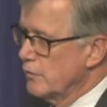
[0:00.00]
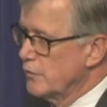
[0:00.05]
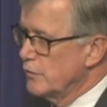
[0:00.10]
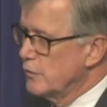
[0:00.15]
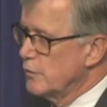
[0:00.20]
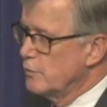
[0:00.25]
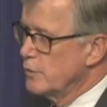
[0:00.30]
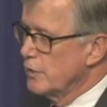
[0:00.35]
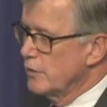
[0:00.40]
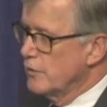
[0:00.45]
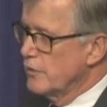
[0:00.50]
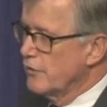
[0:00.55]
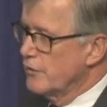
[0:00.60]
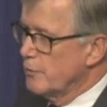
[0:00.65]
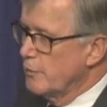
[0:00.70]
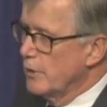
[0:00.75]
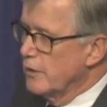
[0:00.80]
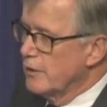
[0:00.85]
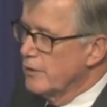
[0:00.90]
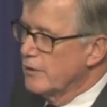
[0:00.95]
a few beers,
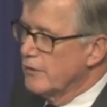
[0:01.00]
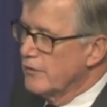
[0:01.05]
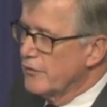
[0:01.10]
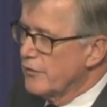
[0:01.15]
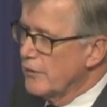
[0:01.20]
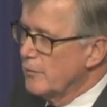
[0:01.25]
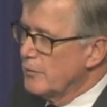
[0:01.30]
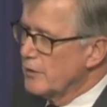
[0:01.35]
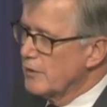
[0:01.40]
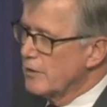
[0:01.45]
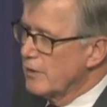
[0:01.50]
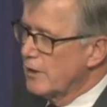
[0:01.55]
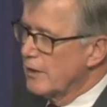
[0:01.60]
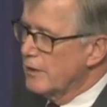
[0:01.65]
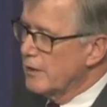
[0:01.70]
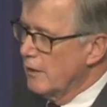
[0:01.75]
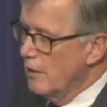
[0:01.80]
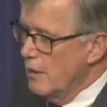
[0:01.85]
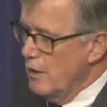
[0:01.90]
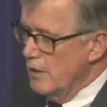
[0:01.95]
but it is something
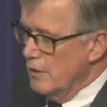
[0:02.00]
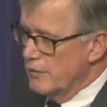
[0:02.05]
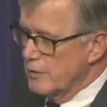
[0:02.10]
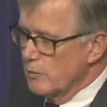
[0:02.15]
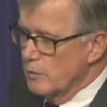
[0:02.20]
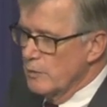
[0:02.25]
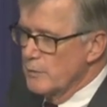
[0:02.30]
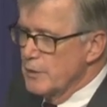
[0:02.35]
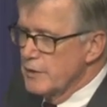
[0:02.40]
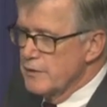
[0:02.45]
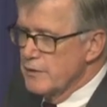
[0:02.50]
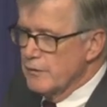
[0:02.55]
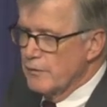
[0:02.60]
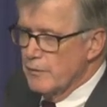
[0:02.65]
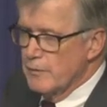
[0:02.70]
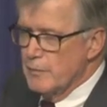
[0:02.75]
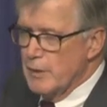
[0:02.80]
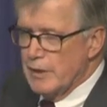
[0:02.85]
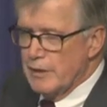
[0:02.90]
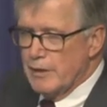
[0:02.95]
like, there would be
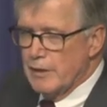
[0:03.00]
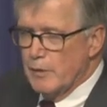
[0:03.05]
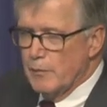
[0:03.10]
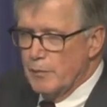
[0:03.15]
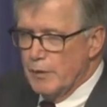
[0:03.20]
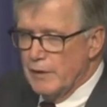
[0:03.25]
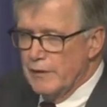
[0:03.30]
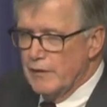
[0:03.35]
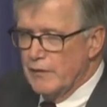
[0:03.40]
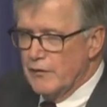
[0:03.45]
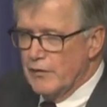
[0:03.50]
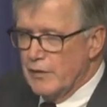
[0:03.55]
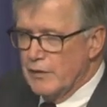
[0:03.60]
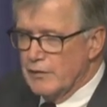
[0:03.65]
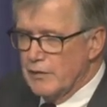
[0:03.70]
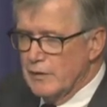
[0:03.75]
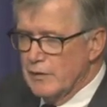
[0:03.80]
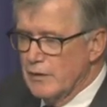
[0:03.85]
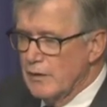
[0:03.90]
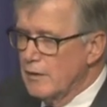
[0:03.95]
different Medicare plans
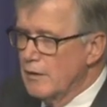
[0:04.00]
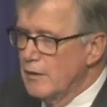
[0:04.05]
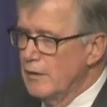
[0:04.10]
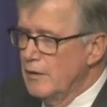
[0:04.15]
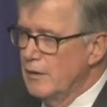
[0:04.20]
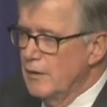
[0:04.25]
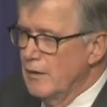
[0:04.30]
out there.